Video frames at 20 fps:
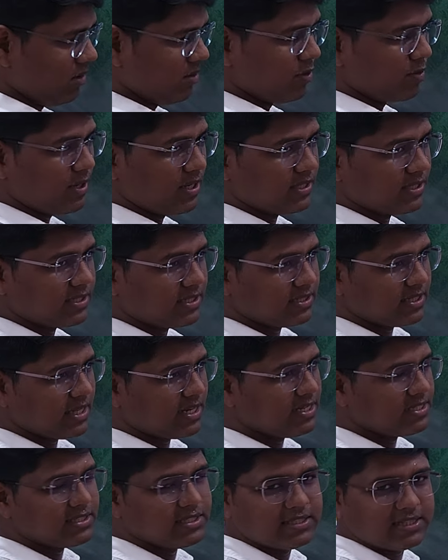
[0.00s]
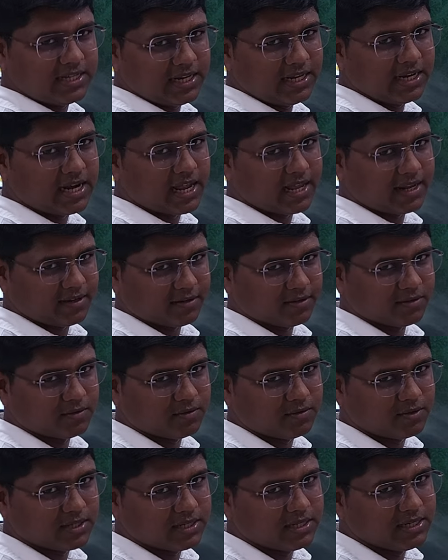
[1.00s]
you can say there is a thin line.
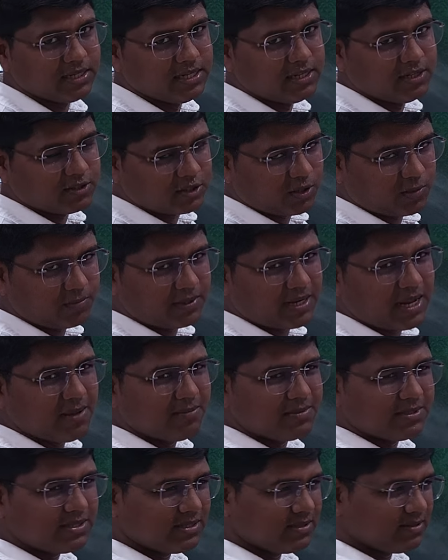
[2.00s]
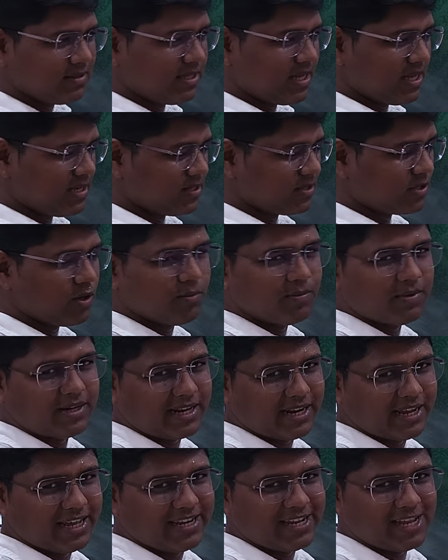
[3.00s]
Okay, sometimes there is some
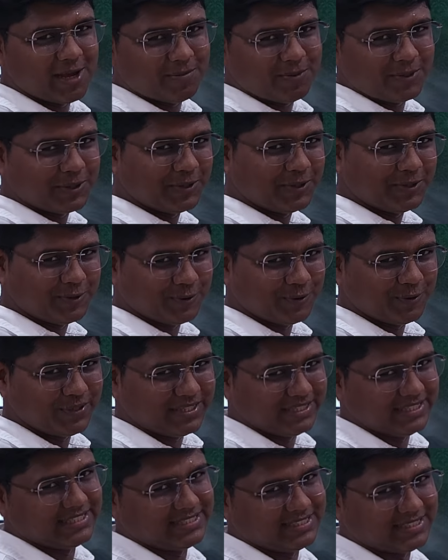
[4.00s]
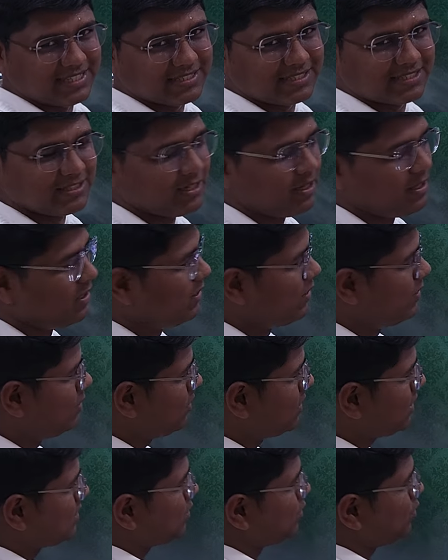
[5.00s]
gray area between two diseases.
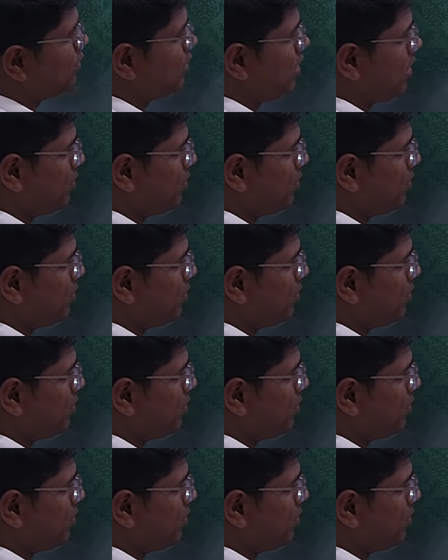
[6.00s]
Okay, so you